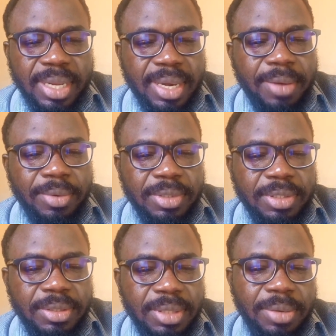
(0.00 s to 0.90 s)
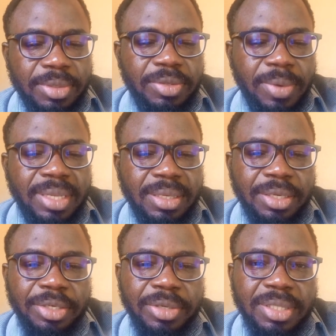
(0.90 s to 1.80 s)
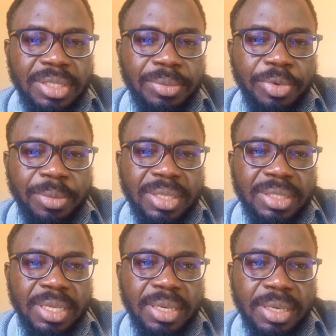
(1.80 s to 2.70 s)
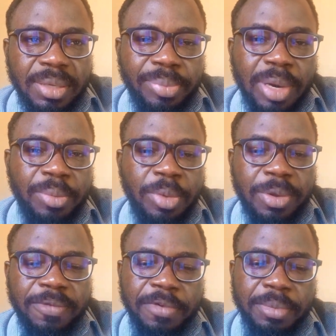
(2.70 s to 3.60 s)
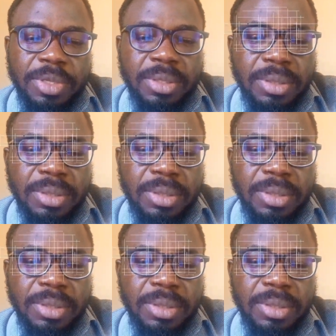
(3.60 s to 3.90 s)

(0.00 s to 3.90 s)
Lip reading: And that was quite an interesting moment and a proud moment for me.